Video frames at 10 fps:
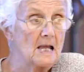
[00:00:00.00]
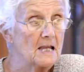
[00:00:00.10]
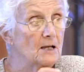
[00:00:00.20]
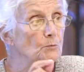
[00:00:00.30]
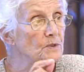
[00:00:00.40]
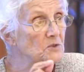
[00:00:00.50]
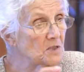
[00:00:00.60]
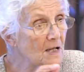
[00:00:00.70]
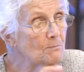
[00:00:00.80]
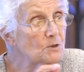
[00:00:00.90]
It would
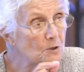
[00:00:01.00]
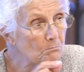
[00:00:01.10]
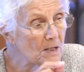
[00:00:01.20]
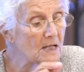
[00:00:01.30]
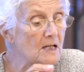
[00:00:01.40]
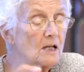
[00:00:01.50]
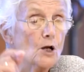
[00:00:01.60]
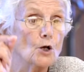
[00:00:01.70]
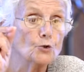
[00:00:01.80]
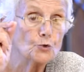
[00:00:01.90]
seem to me,
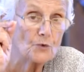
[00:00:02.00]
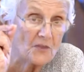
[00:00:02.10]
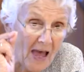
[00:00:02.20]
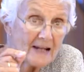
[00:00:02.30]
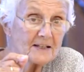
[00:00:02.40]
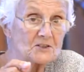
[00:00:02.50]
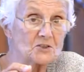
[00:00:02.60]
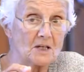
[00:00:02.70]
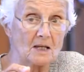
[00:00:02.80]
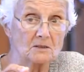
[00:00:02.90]
to that
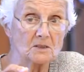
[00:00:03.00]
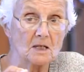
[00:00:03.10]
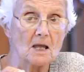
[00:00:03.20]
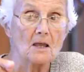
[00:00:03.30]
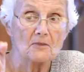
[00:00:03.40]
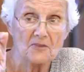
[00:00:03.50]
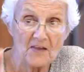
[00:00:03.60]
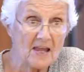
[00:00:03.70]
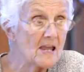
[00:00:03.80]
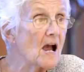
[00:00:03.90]
extent,
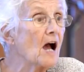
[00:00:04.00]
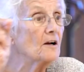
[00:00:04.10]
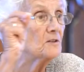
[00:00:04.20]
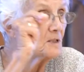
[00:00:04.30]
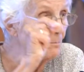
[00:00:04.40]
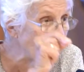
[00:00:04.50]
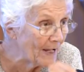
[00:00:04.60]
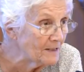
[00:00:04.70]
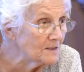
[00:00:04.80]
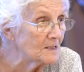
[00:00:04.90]
they are
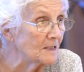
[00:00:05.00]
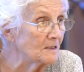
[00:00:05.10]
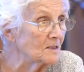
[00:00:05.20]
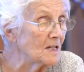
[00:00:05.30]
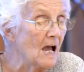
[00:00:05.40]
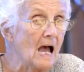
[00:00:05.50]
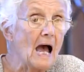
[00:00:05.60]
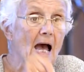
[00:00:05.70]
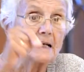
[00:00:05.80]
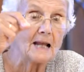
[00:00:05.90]
dependent
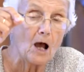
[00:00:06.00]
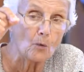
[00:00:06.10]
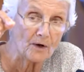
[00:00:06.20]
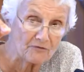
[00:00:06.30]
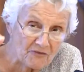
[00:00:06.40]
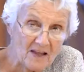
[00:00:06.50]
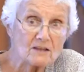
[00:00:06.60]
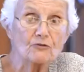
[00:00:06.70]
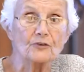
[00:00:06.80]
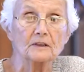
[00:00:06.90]
on our
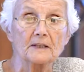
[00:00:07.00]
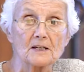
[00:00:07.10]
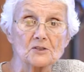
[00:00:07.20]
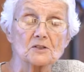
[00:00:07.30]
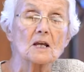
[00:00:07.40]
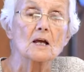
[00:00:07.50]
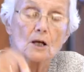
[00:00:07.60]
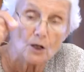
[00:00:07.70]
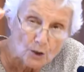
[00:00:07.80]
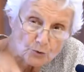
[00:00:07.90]
faithfulness
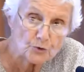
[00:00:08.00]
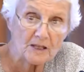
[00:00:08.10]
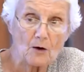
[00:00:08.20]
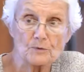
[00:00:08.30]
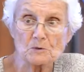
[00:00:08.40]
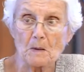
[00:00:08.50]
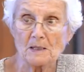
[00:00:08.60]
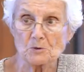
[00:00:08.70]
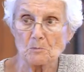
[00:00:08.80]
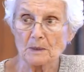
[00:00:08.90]
to that
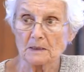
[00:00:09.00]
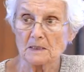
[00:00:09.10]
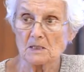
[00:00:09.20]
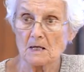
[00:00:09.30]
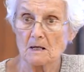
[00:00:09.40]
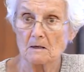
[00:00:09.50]
responsibility.